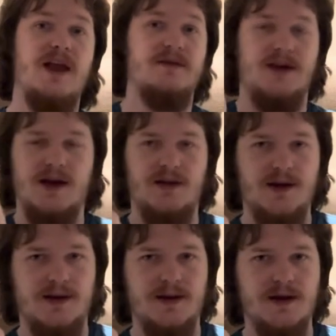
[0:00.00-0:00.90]

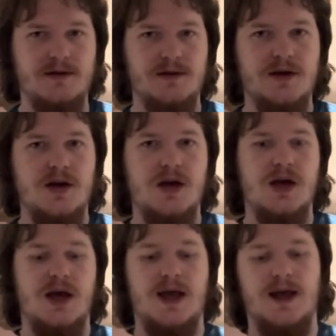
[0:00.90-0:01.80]
anti-aliasing,
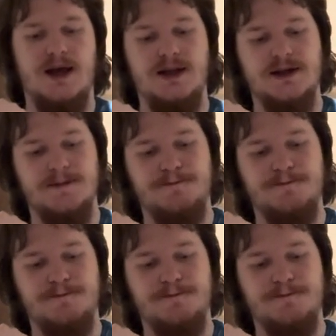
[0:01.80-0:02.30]
and